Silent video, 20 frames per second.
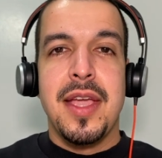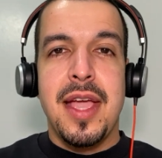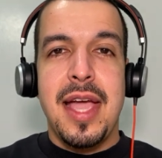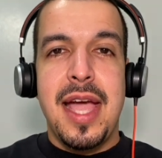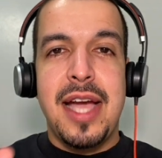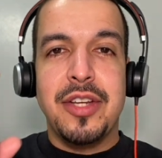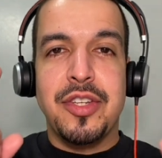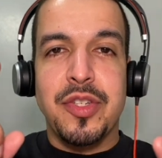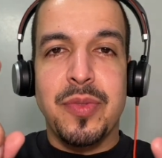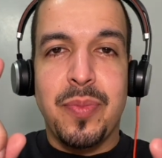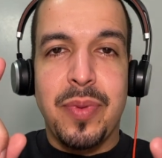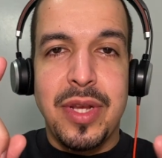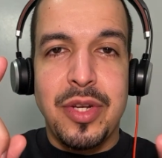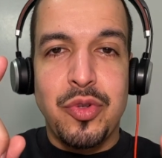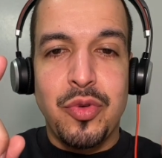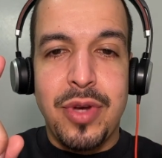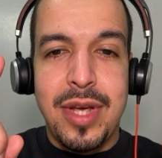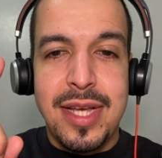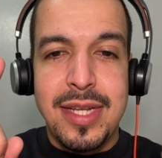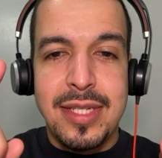I just played
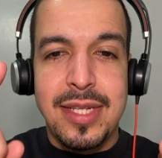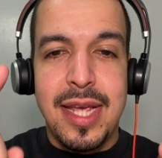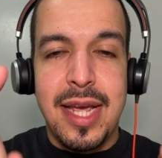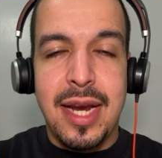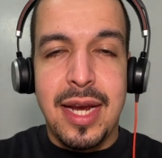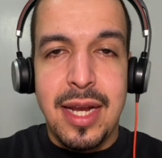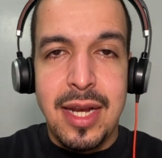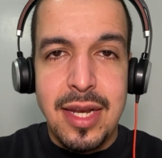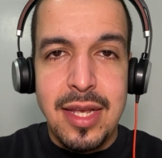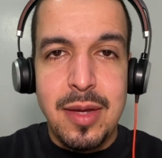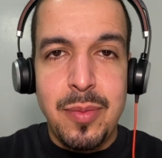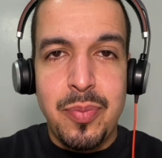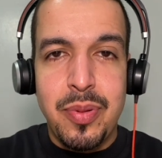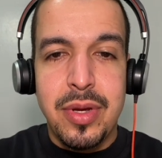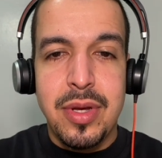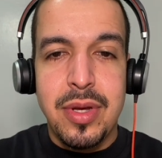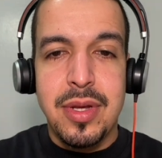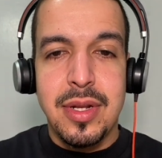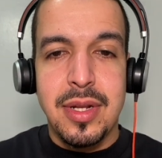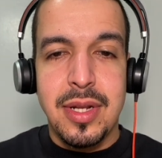you guys that clip
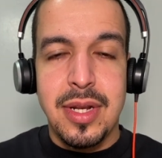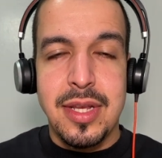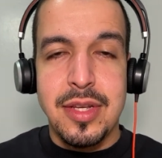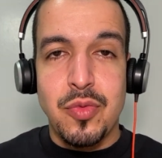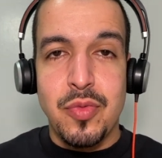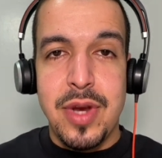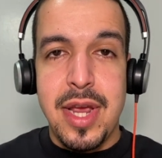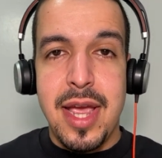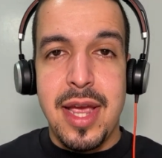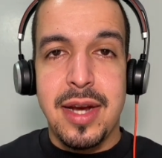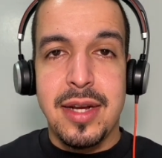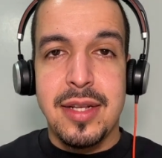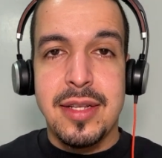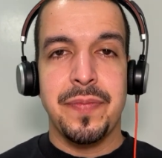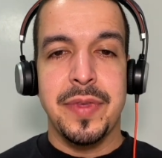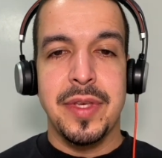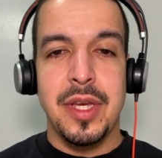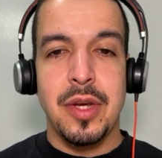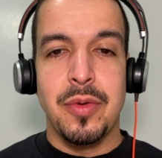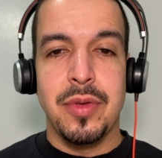let's react.
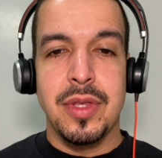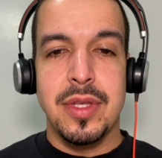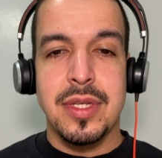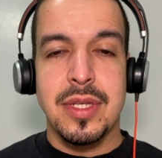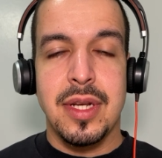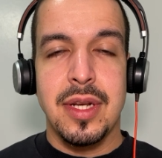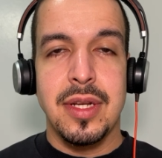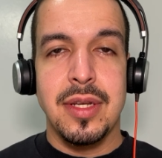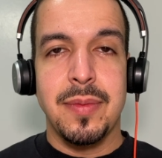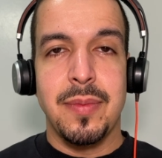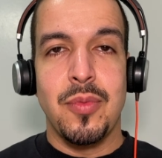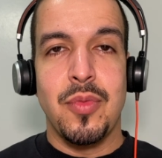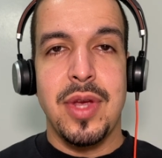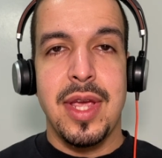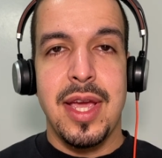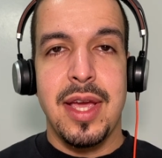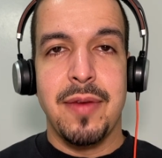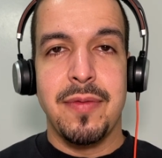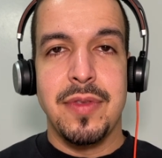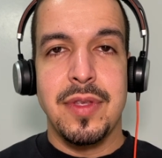Here in this clip, we
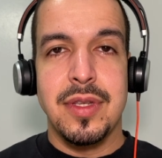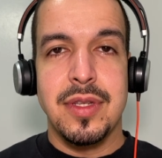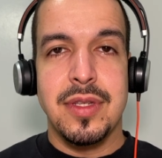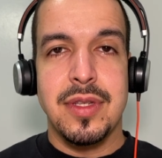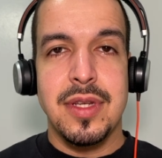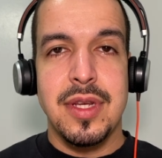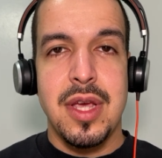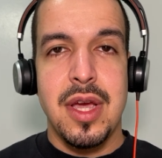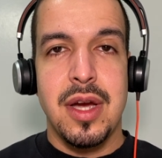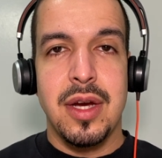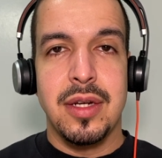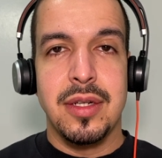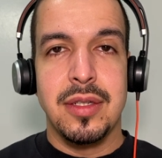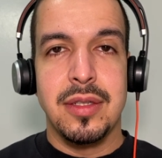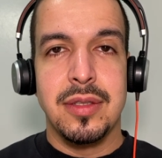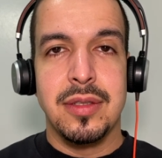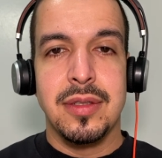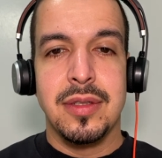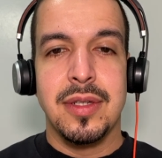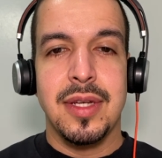have this
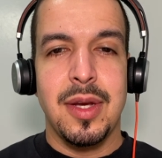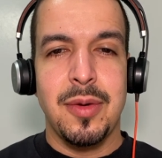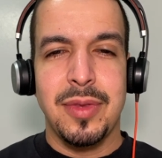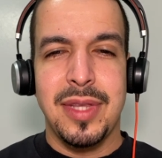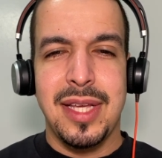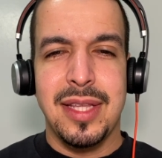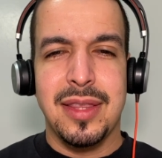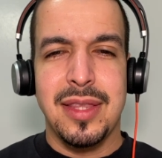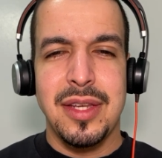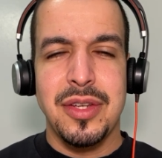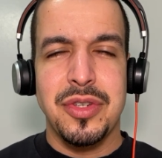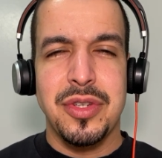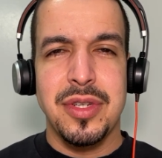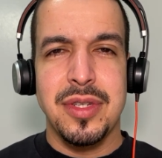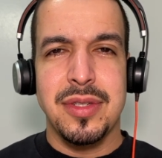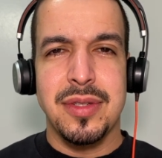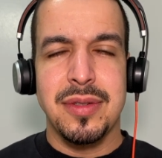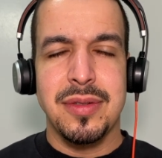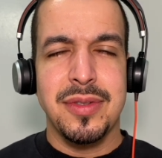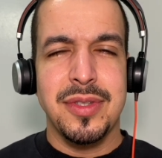young, I think
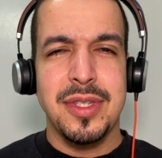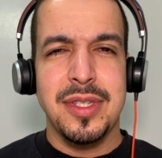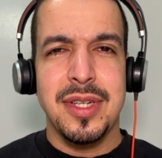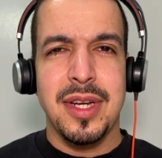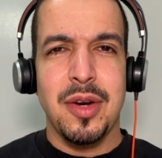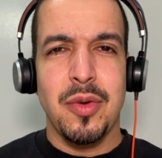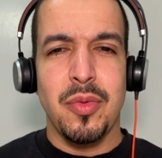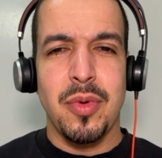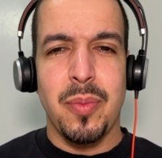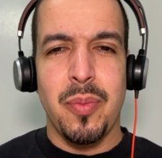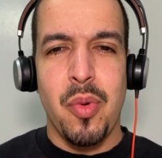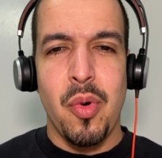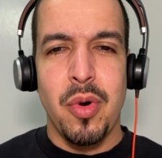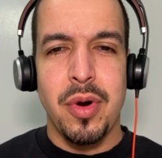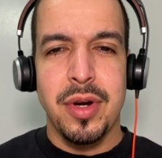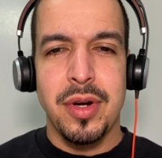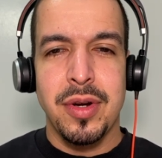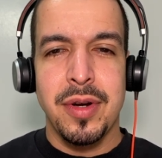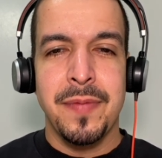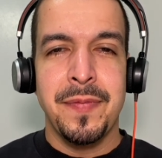she's a, she's like a
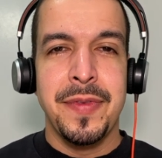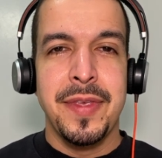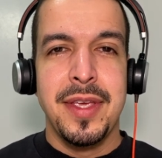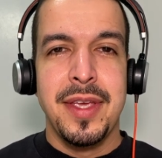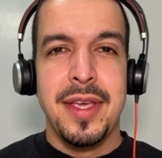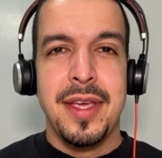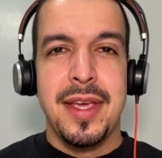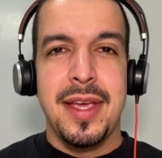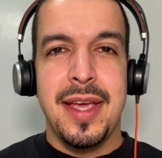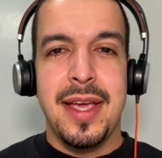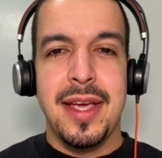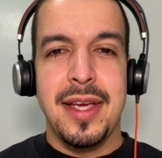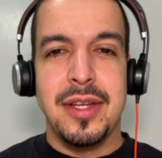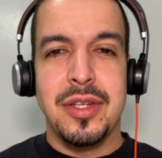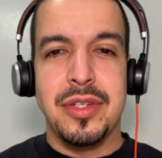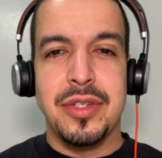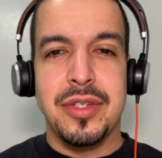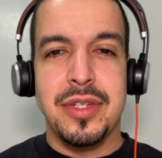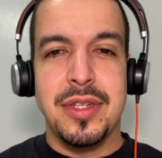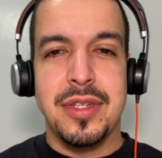reporter,
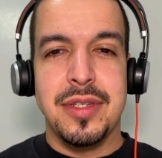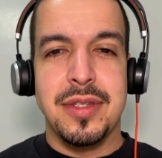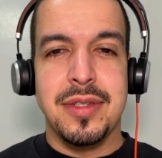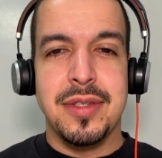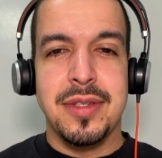and she's